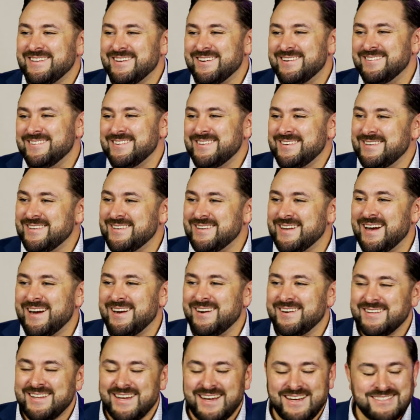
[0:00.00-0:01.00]
Tony and I
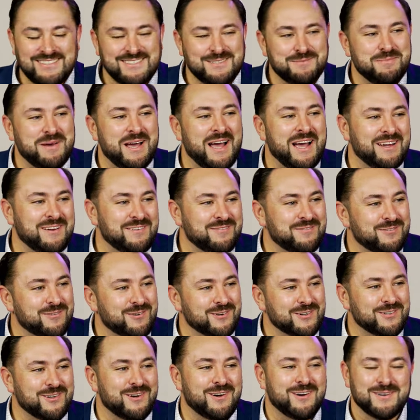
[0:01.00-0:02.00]
are texting back and
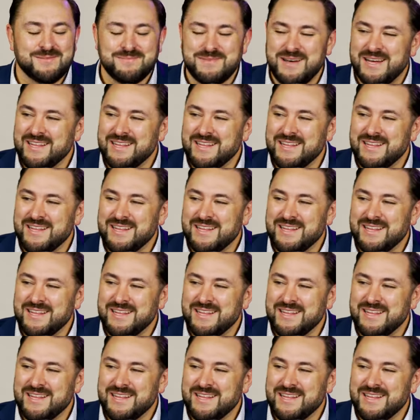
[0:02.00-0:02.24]
forth talking